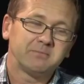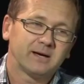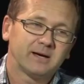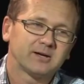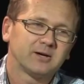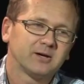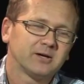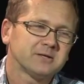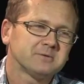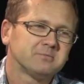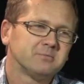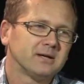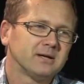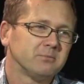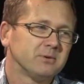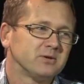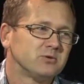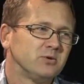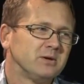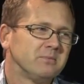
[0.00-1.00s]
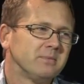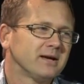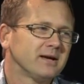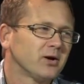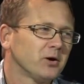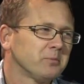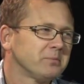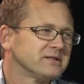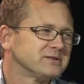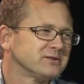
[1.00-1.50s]
made by God, but we make
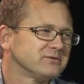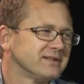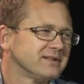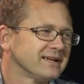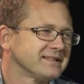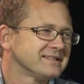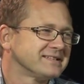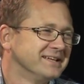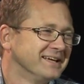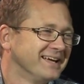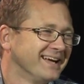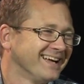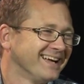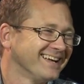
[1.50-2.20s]
copies of that.